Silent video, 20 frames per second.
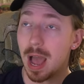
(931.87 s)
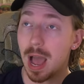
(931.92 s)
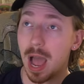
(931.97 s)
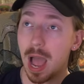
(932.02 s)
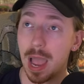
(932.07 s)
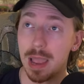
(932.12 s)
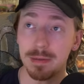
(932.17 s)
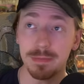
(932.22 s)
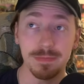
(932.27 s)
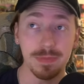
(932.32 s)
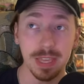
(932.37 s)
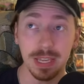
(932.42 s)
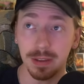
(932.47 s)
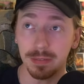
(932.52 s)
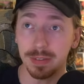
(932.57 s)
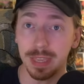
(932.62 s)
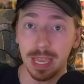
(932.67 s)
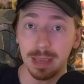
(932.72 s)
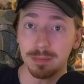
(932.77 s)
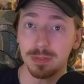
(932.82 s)
I think
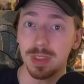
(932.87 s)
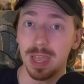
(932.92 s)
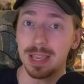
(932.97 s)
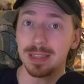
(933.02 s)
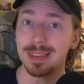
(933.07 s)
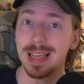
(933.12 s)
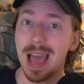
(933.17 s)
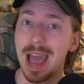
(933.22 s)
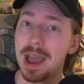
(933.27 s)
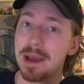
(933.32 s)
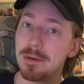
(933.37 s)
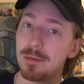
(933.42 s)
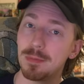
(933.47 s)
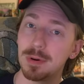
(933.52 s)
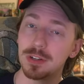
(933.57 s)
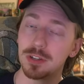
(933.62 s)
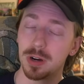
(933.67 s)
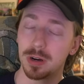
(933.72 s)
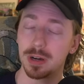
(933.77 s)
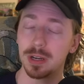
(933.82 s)
of games like that,
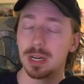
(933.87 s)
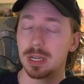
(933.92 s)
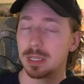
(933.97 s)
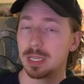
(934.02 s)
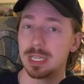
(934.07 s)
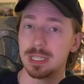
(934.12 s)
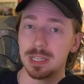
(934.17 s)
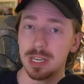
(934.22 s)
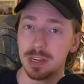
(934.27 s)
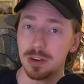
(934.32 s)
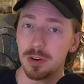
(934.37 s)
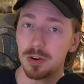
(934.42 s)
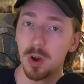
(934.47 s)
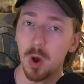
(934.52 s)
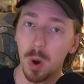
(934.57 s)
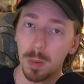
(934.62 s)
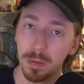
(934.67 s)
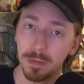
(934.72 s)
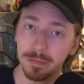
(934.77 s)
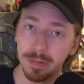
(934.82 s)
which are going to continue to
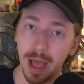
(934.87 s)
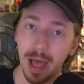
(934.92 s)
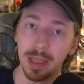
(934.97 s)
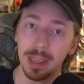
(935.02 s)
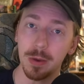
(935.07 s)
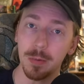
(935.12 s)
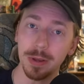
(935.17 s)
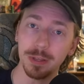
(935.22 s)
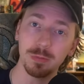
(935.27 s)
go up in value